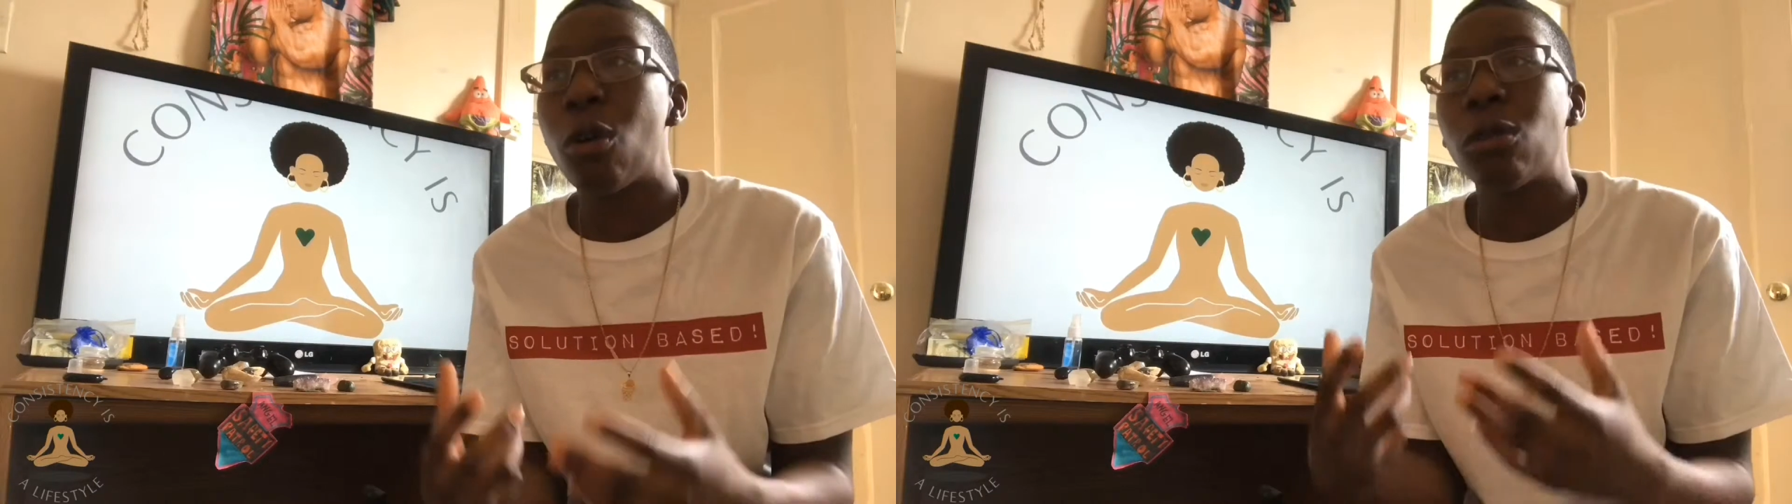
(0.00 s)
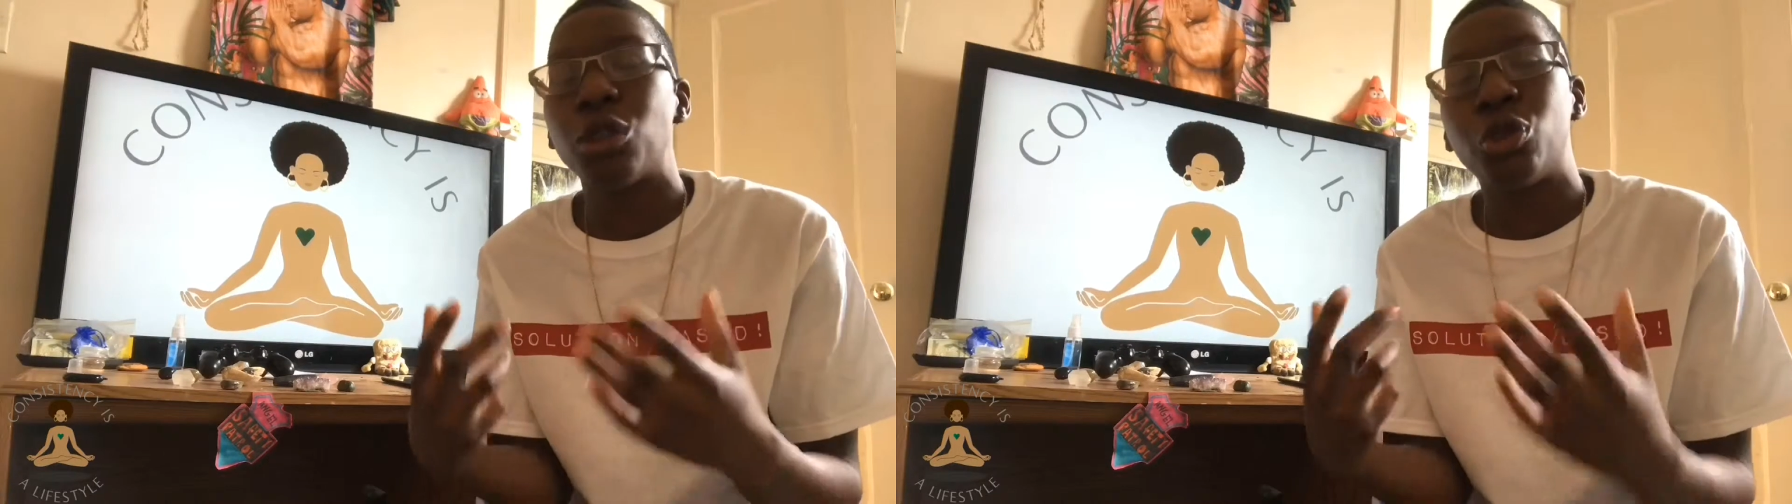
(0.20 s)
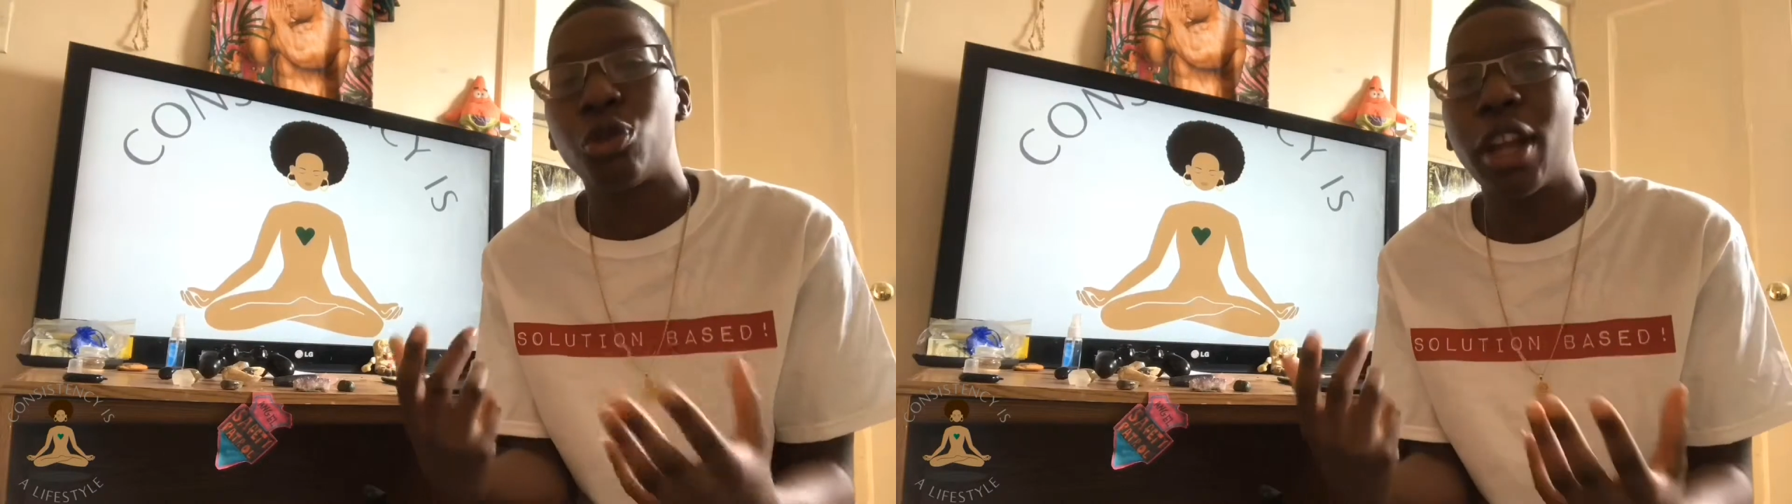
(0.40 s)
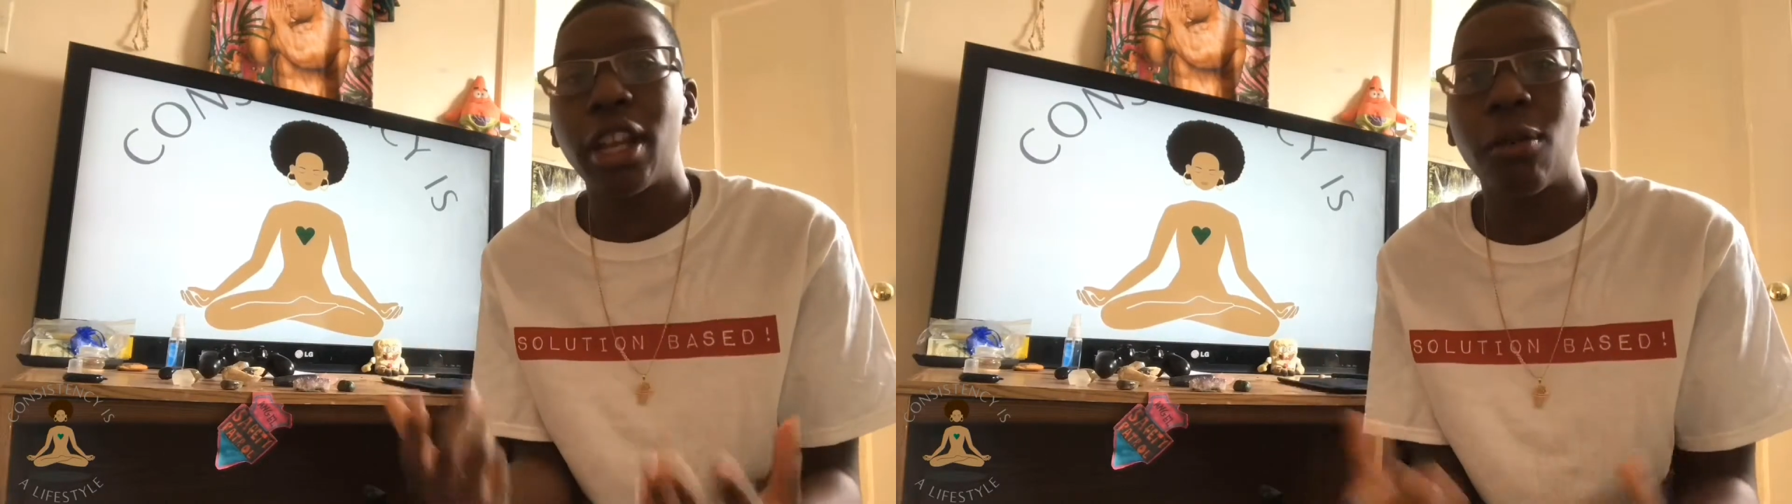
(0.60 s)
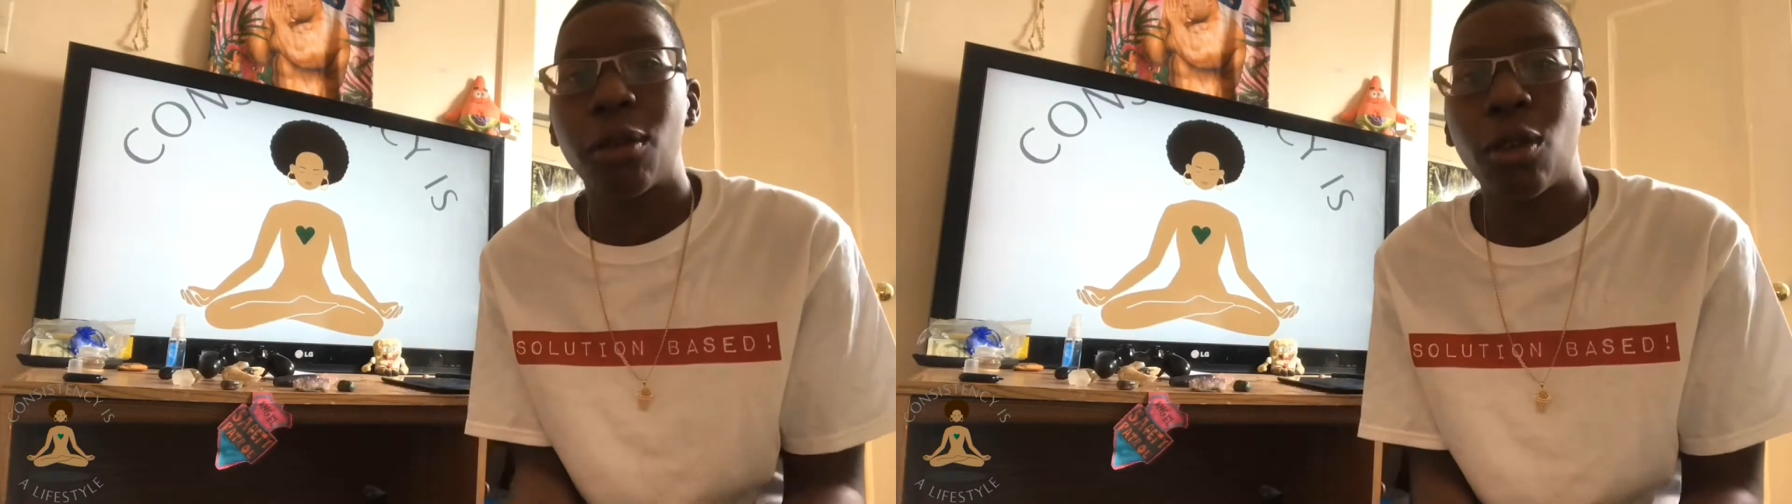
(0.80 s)
know it's
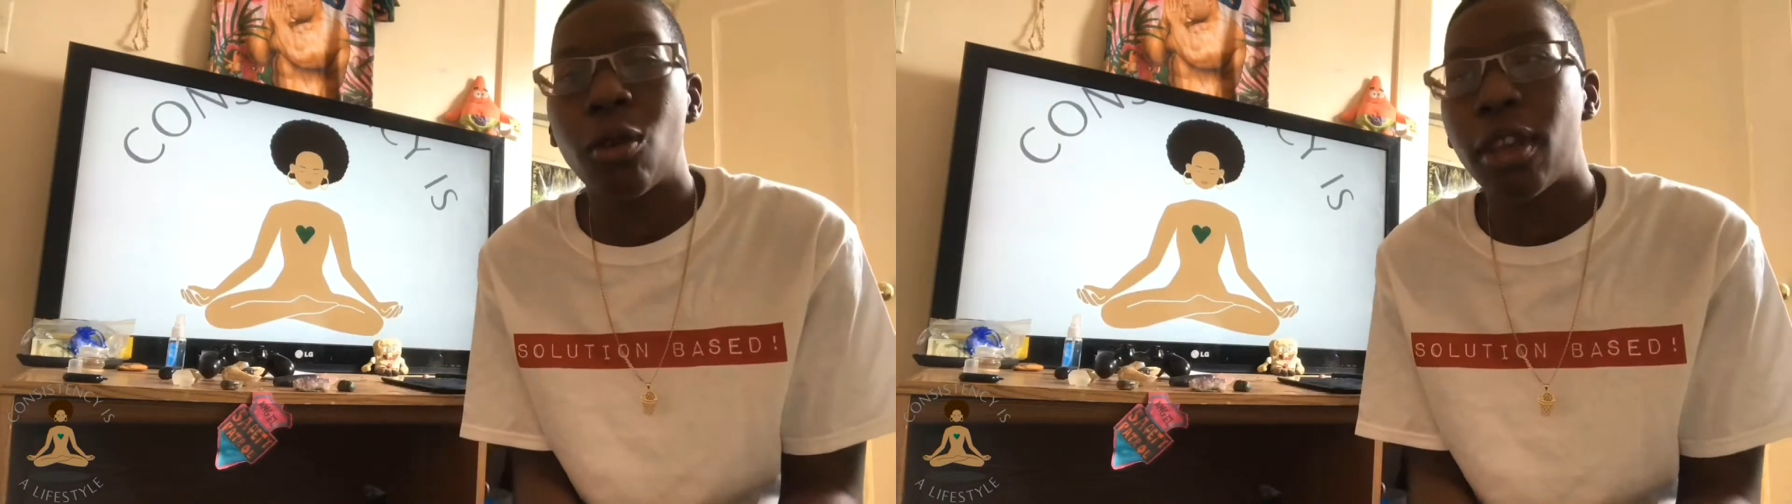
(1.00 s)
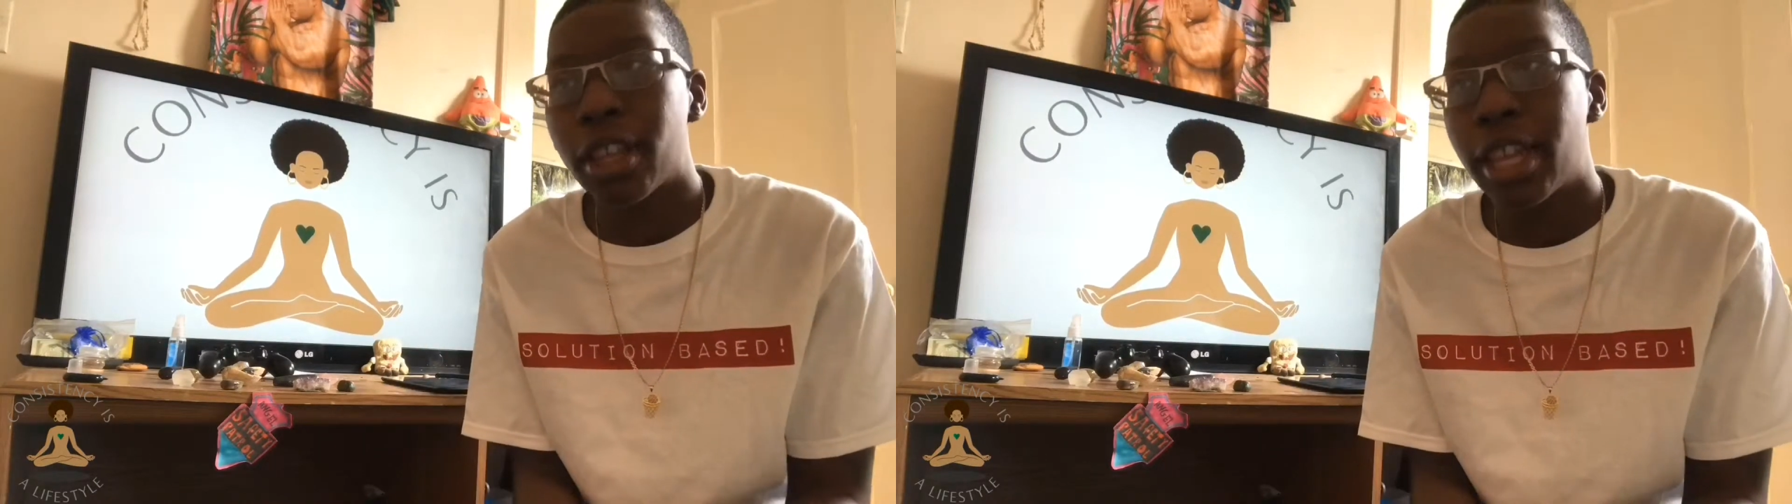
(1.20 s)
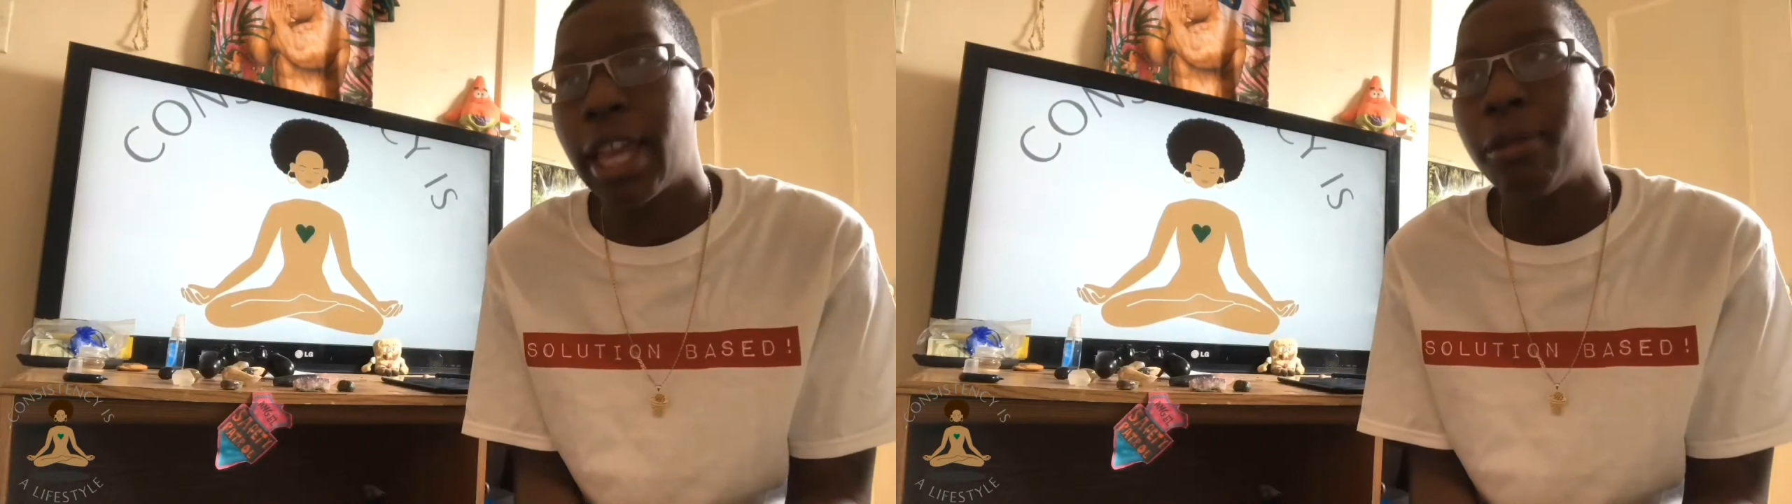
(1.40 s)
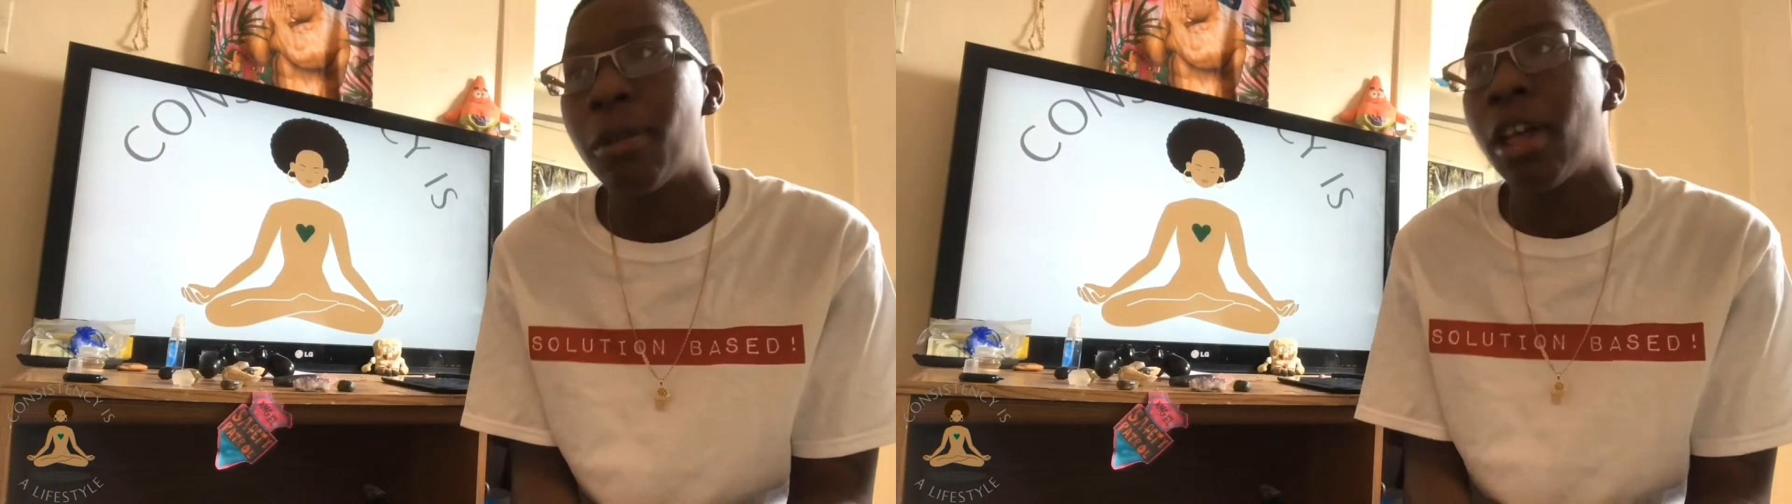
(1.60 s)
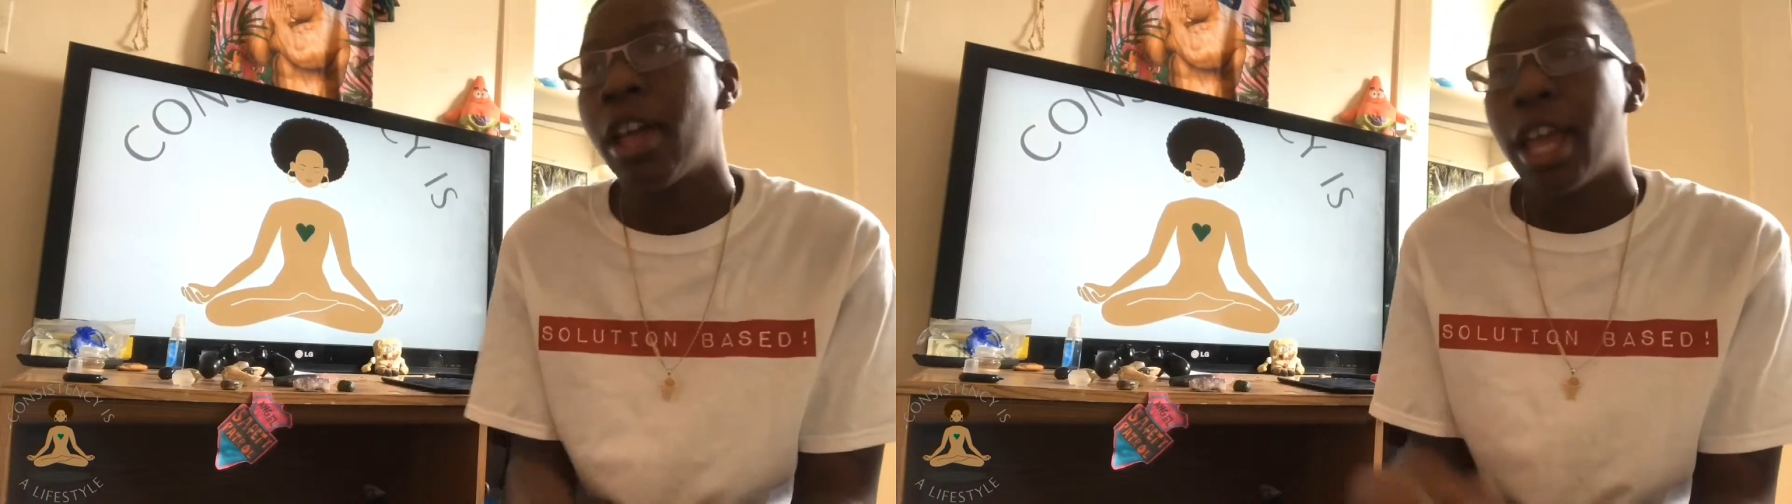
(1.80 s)
draining when you keep
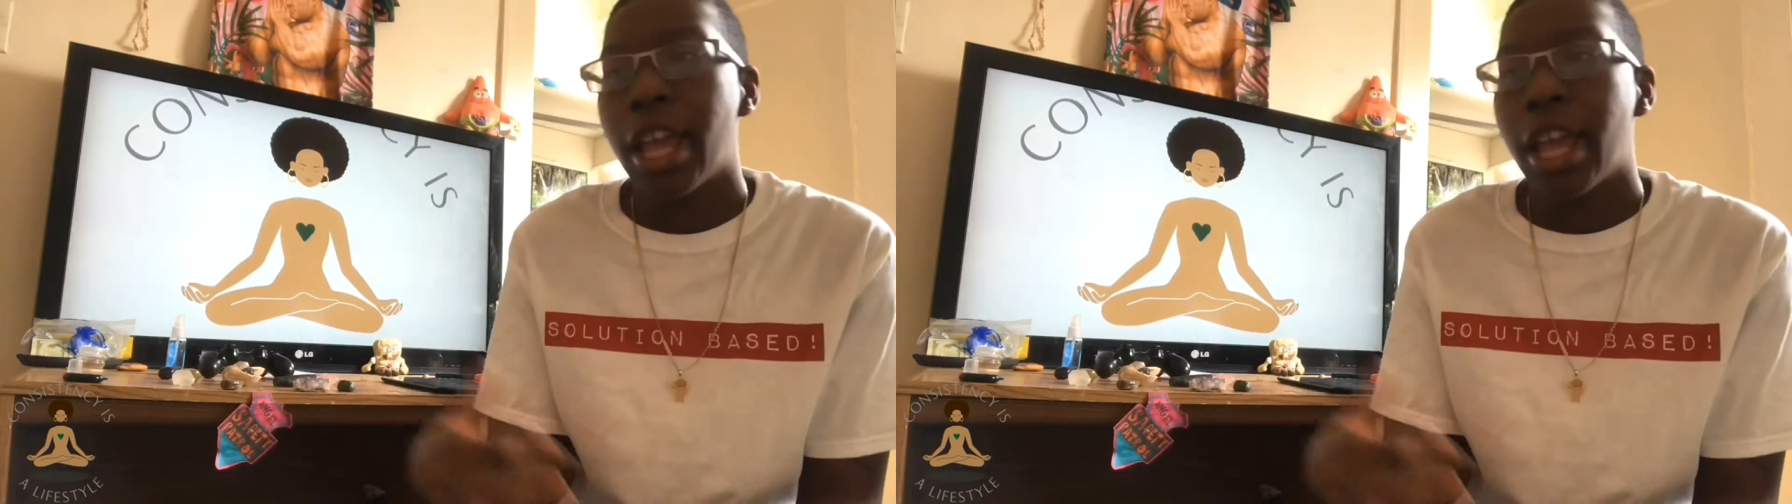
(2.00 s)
